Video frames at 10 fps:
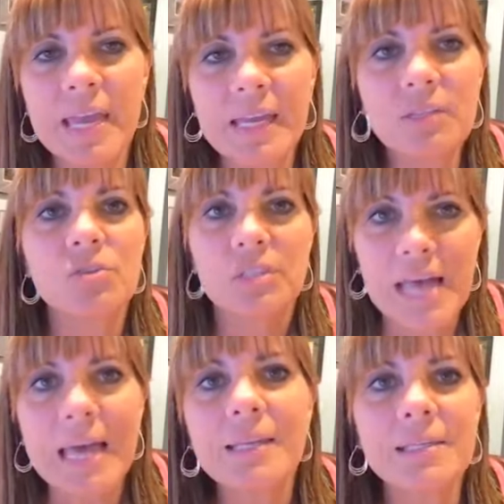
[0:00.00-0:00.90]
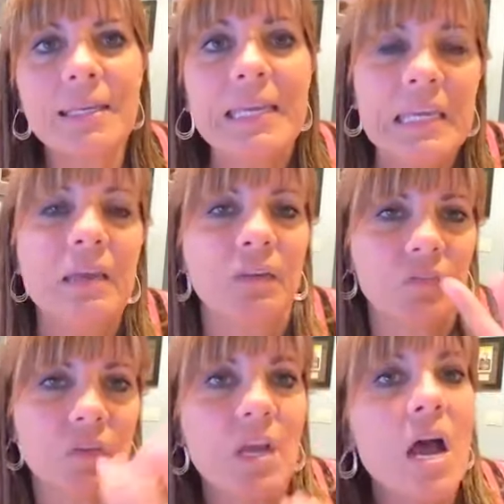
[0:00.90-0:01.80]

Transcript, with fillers: answers. That is the gift.